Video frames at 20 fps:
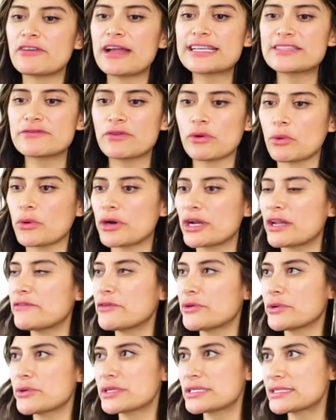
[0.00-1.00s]
fast forward a
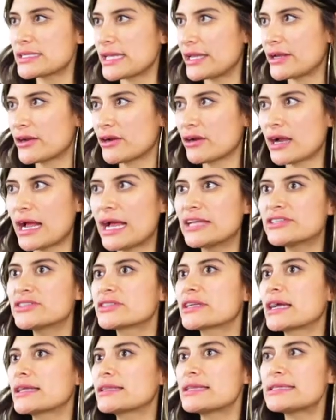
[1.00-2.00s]
few years later, I
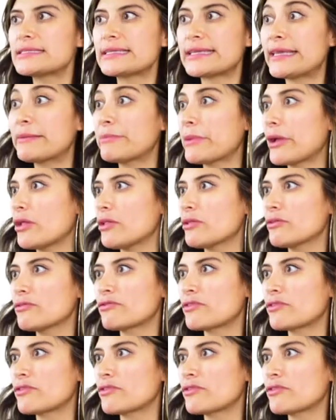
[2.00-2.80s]
just got this email